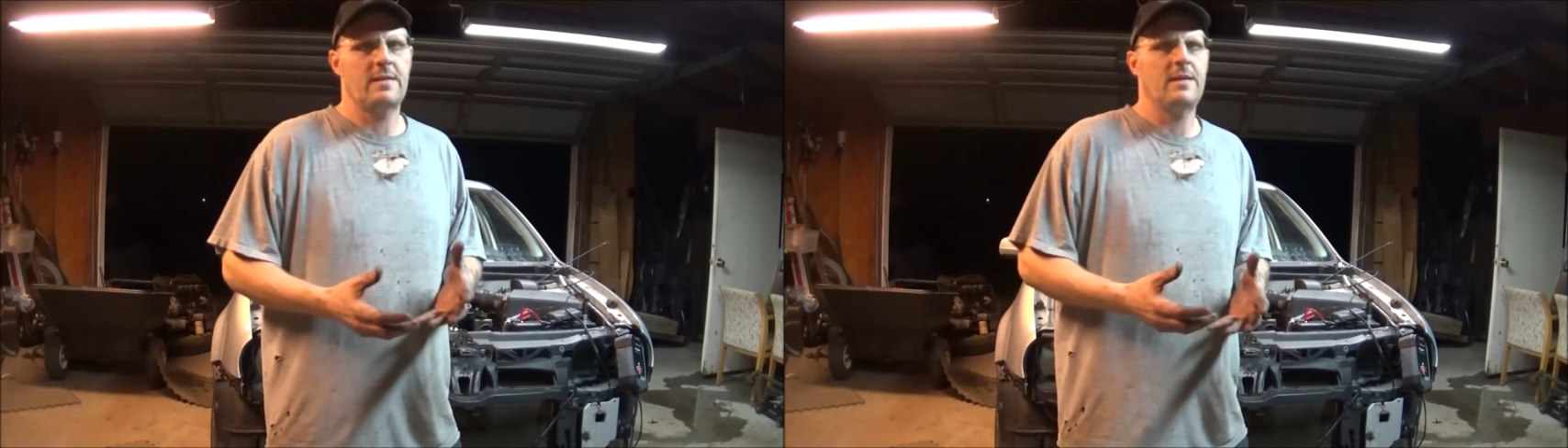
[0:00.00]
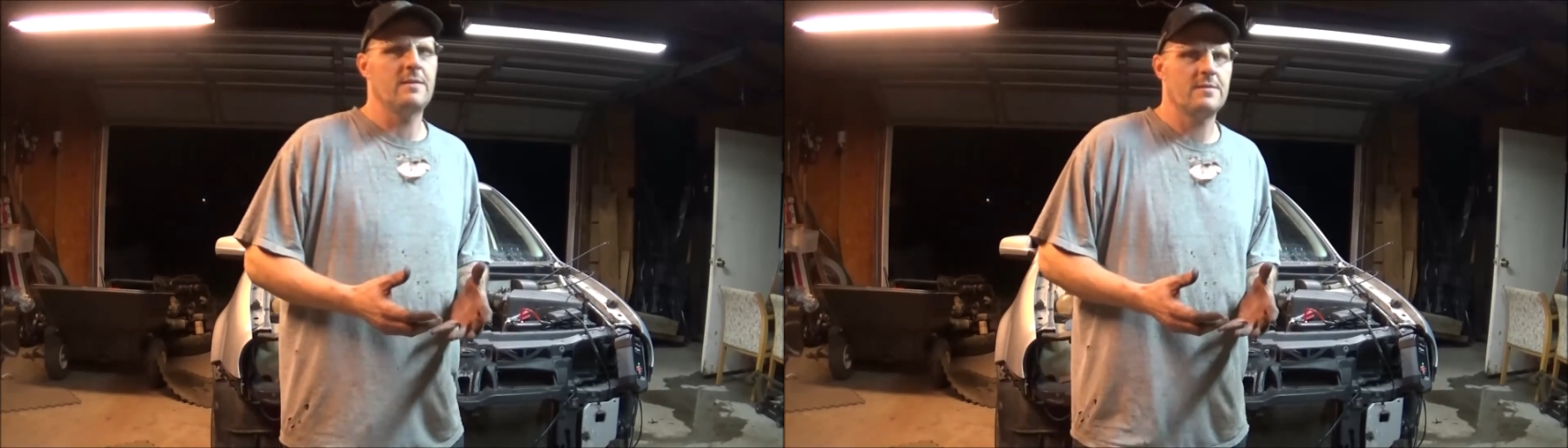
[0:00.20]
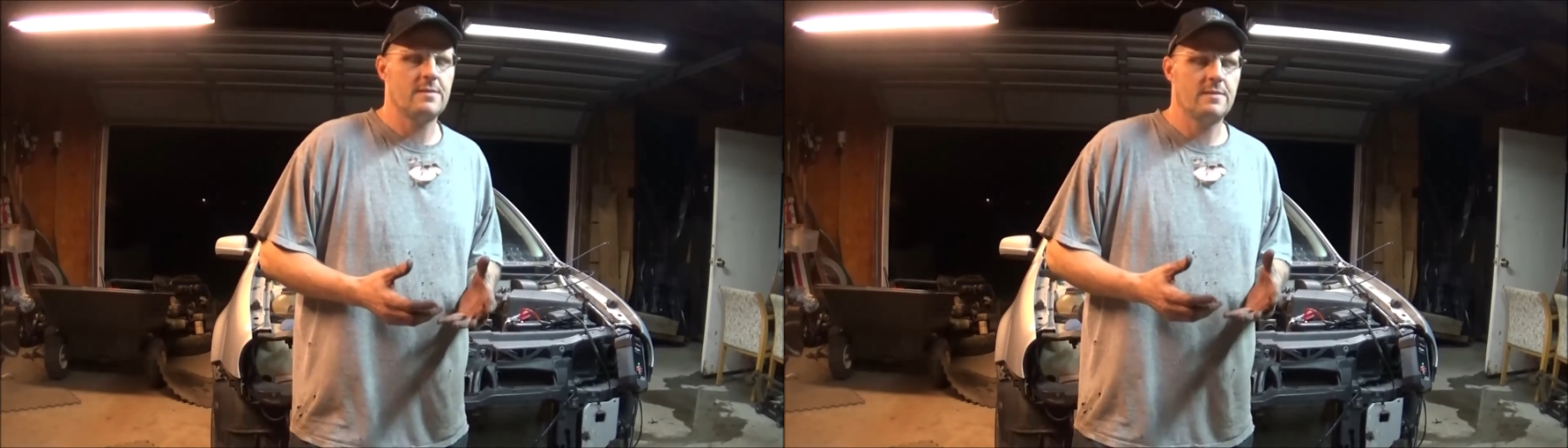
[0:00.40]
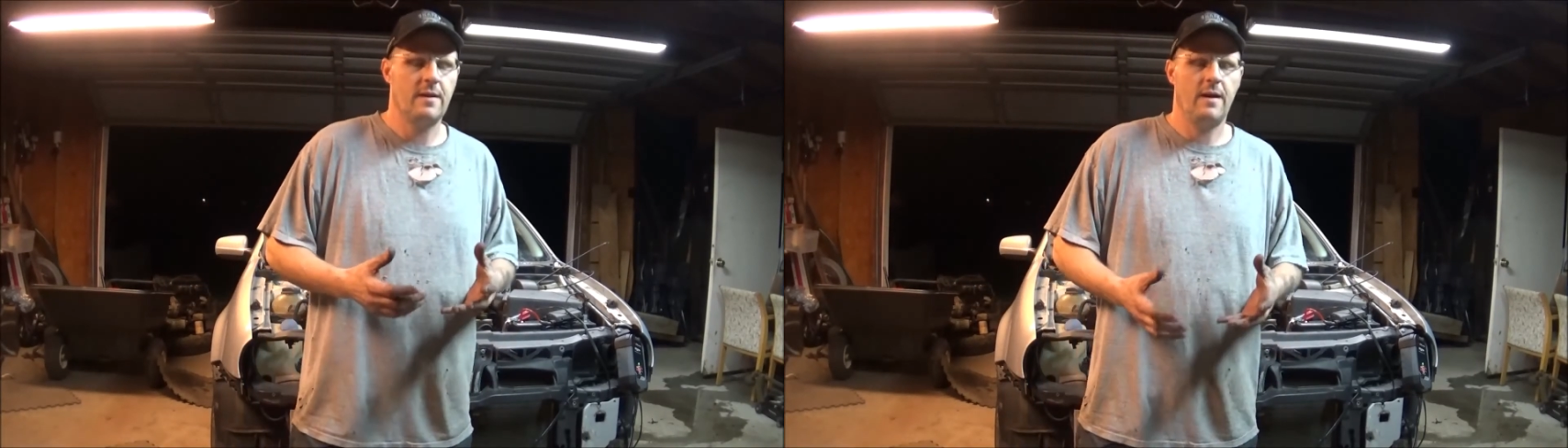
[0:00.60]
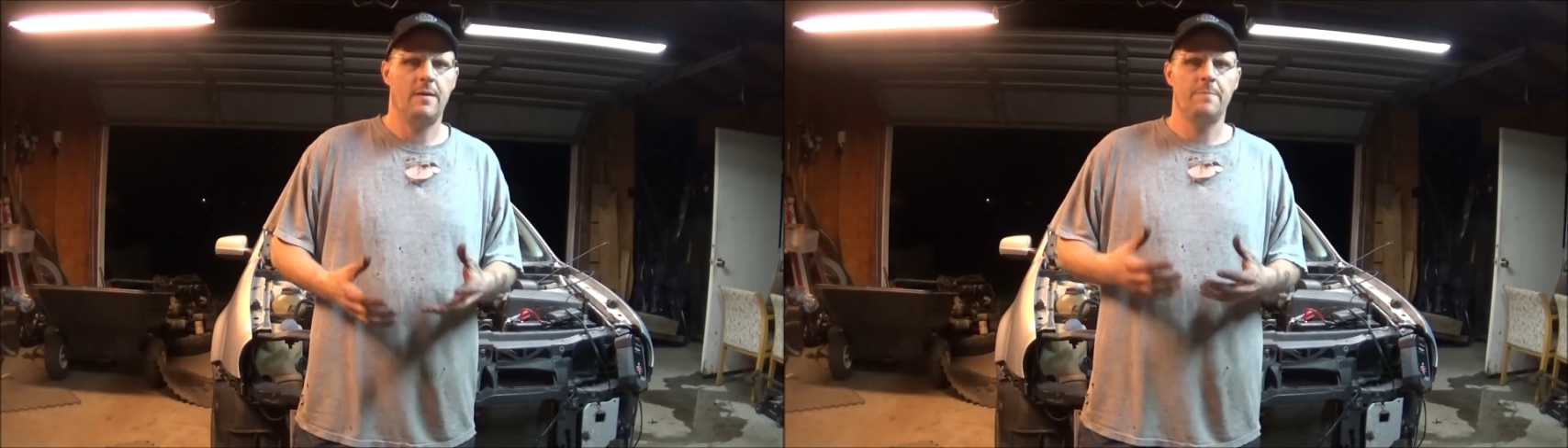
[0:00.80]
is.
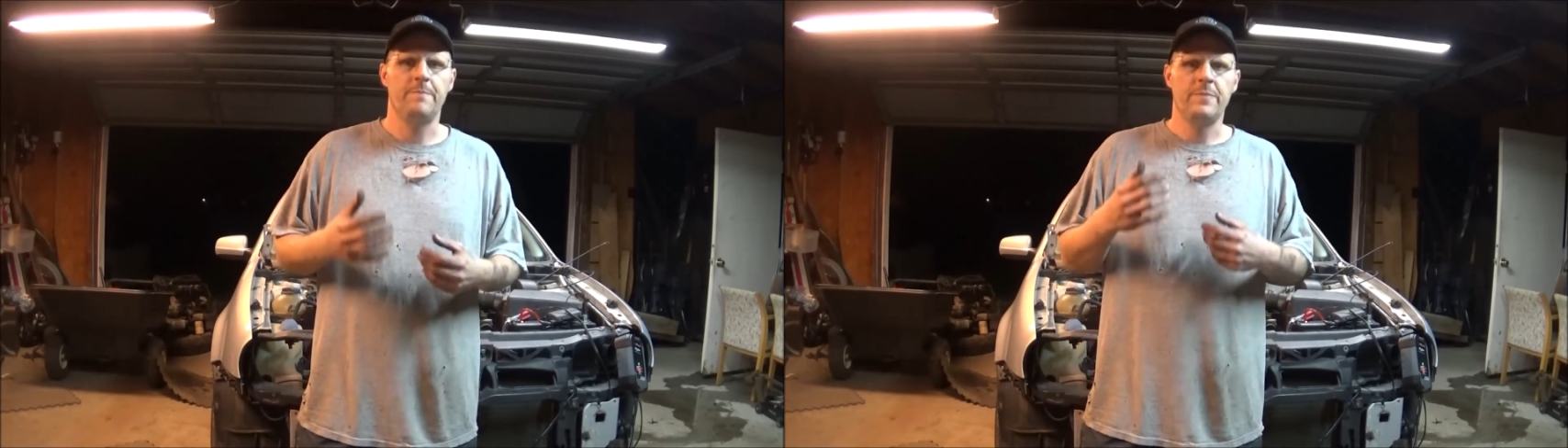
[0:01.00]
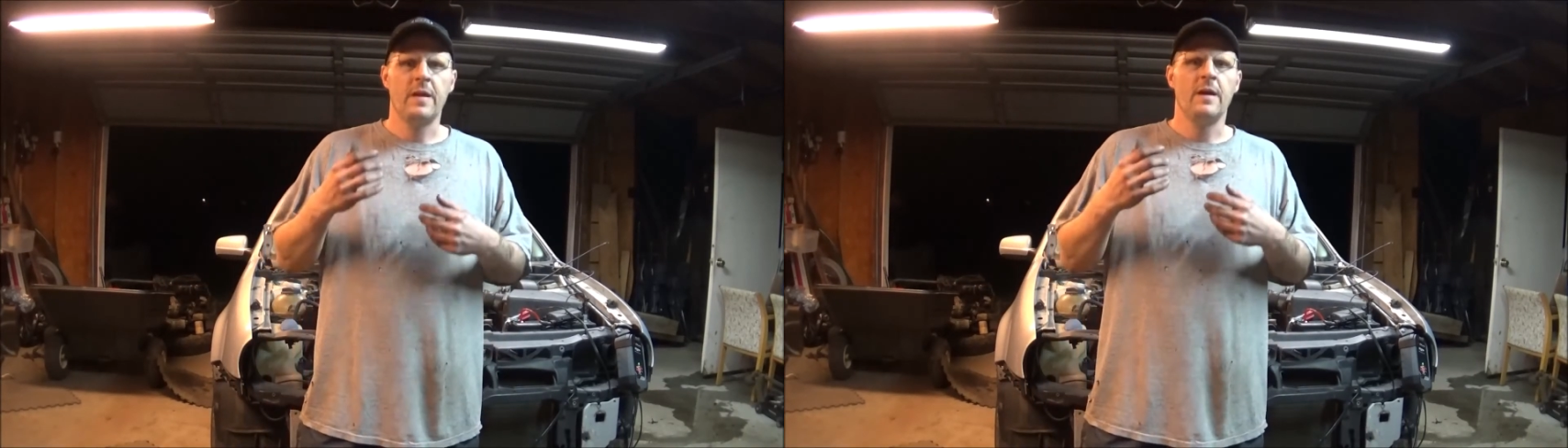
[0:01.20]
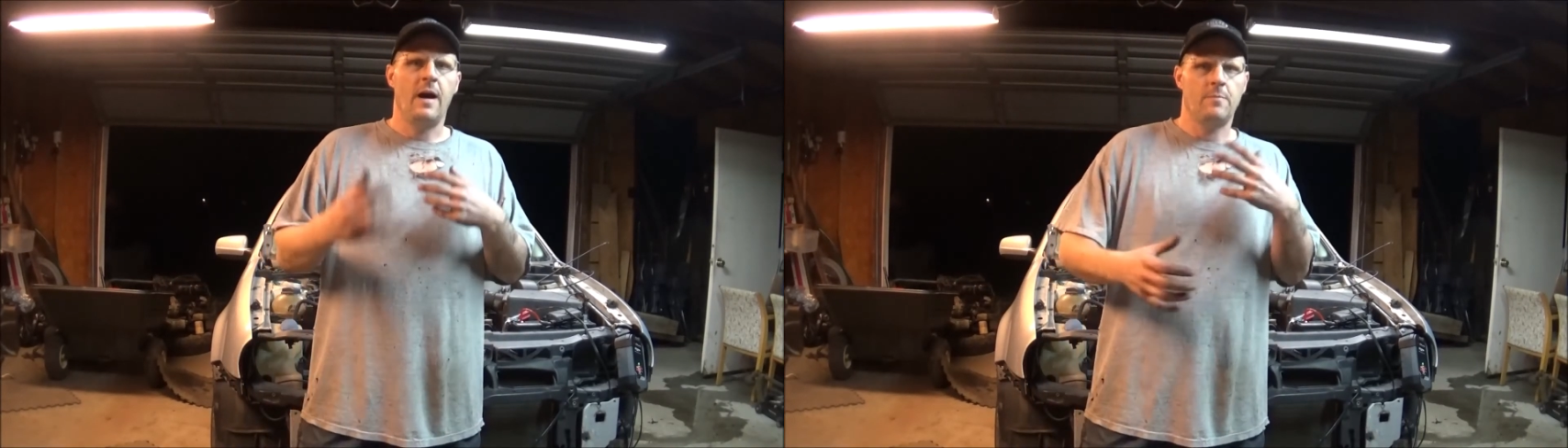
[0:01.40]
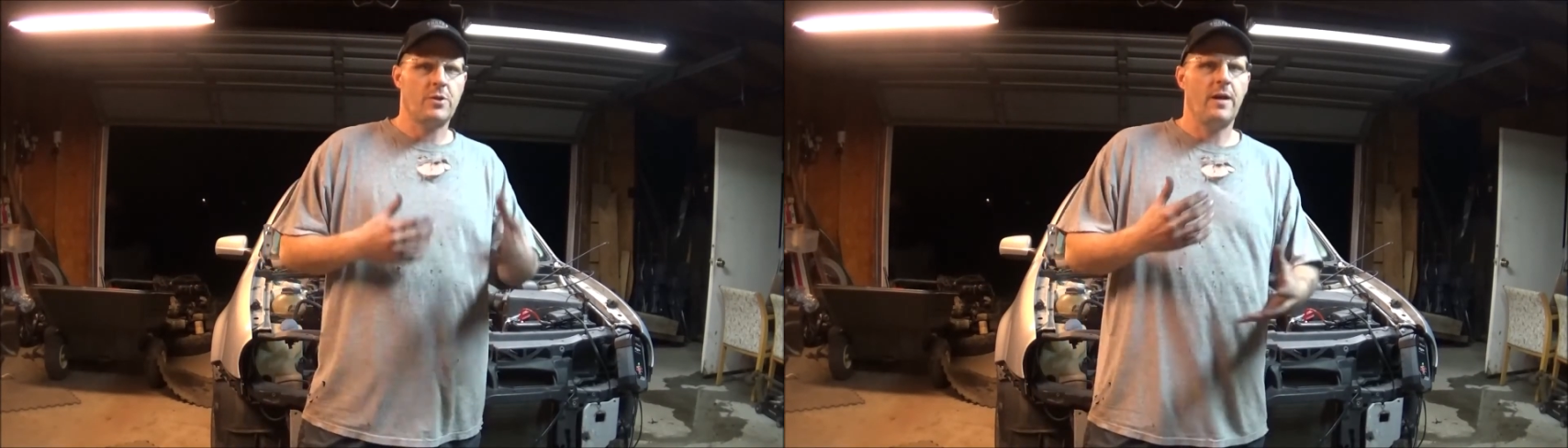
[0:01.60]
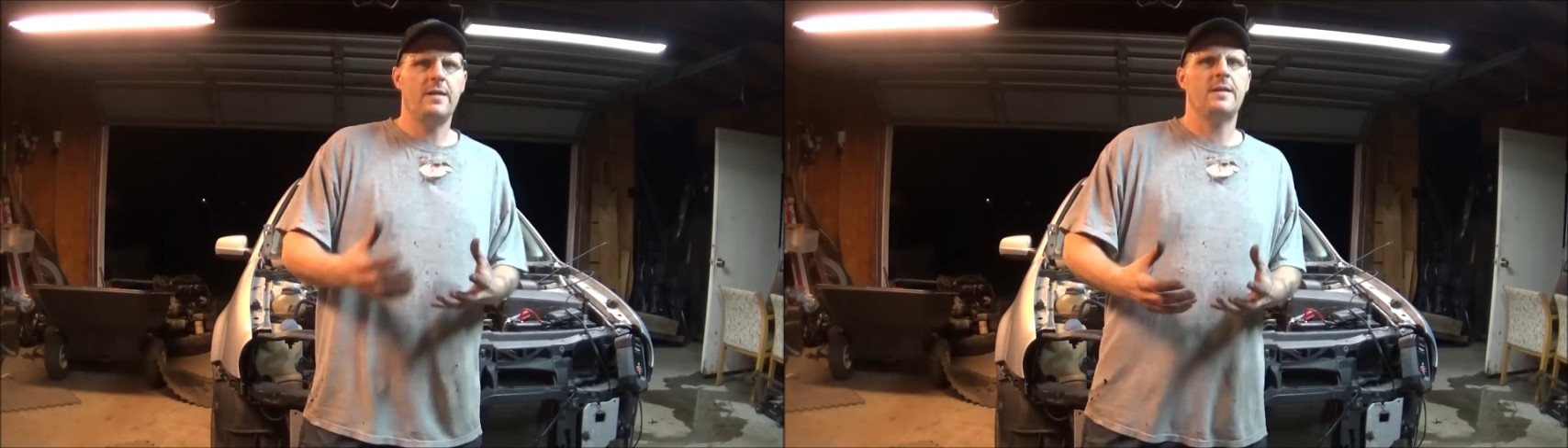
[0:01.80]
I'm trying to